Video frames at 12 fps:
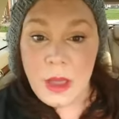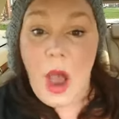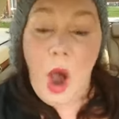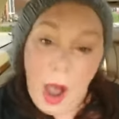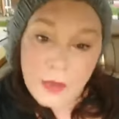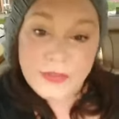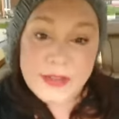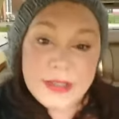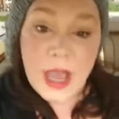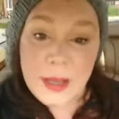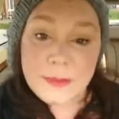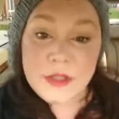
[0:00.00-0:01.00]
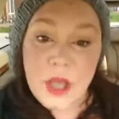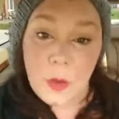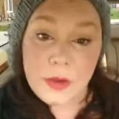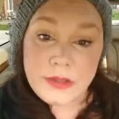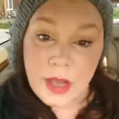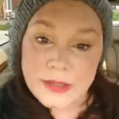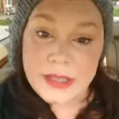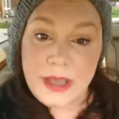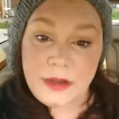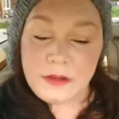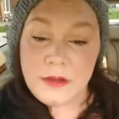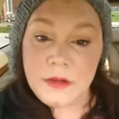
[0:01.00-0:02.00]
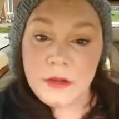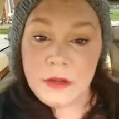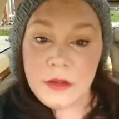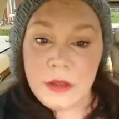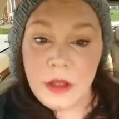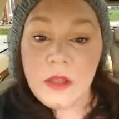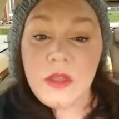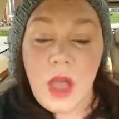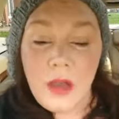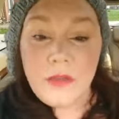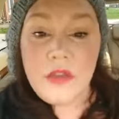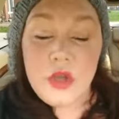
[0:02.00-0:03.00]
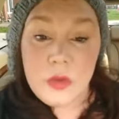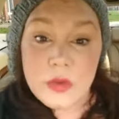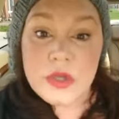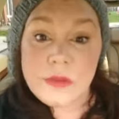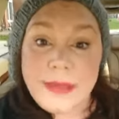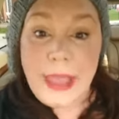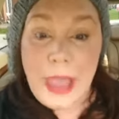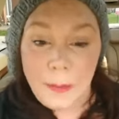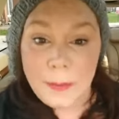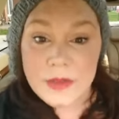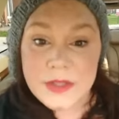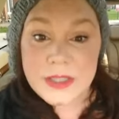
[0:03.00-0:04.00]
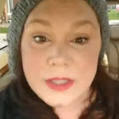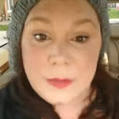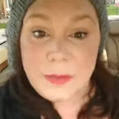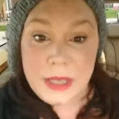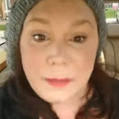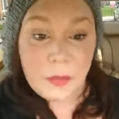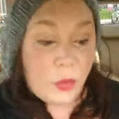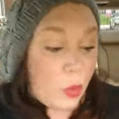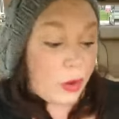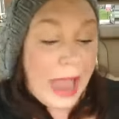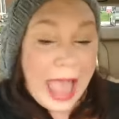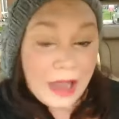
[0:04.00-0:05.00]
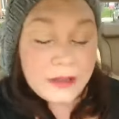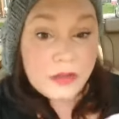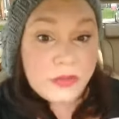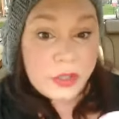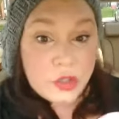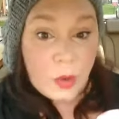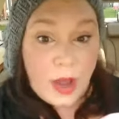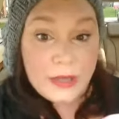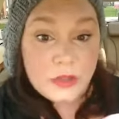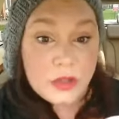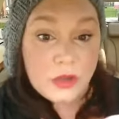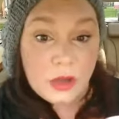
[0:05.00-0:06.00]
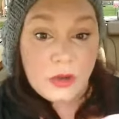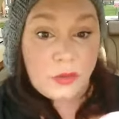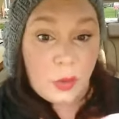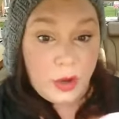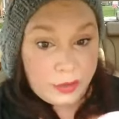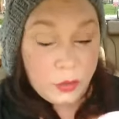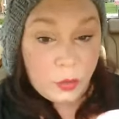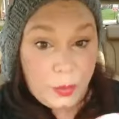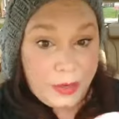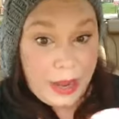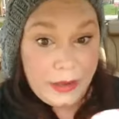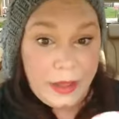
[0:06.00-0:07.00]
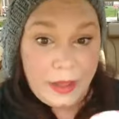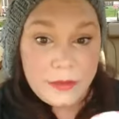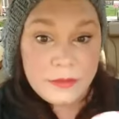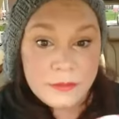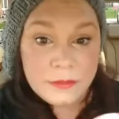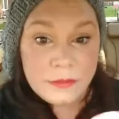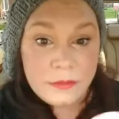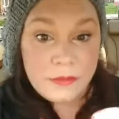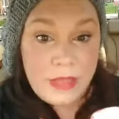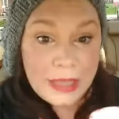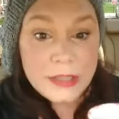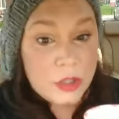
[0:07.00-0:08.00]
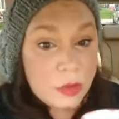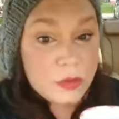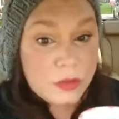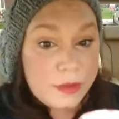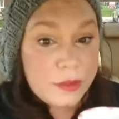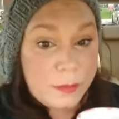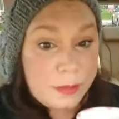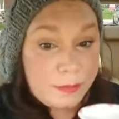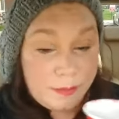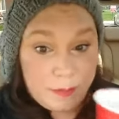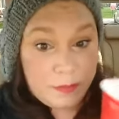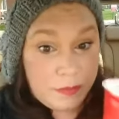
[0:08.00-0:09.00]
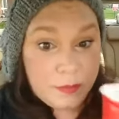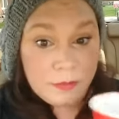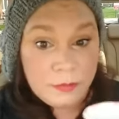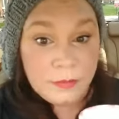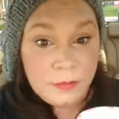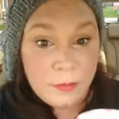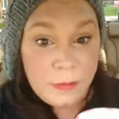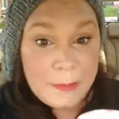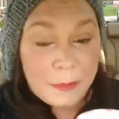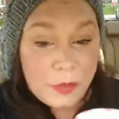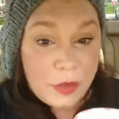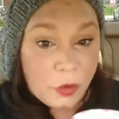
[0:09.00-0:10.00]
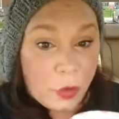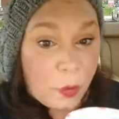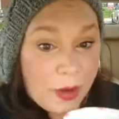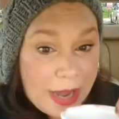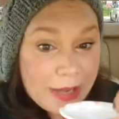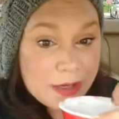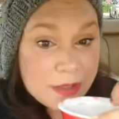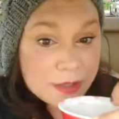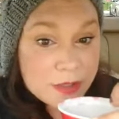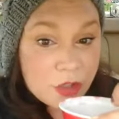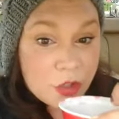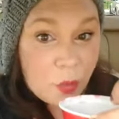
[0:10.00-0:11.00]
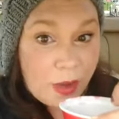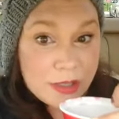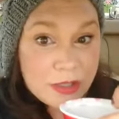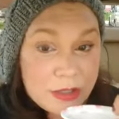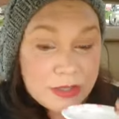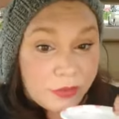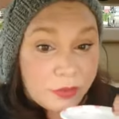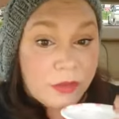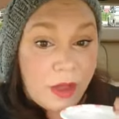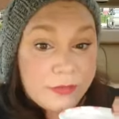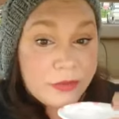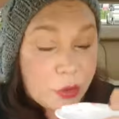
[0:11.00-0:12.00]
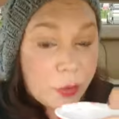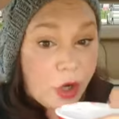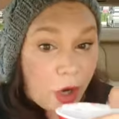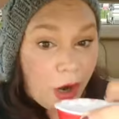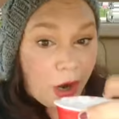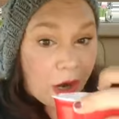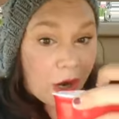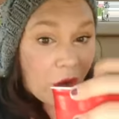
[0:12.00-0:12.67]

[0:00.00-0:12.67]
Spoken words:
Oftentimes, though, it doesn't. Love usually happens to the people who are actively trying to look for it and create it. That's usually the people that are creating the situations for love to occur.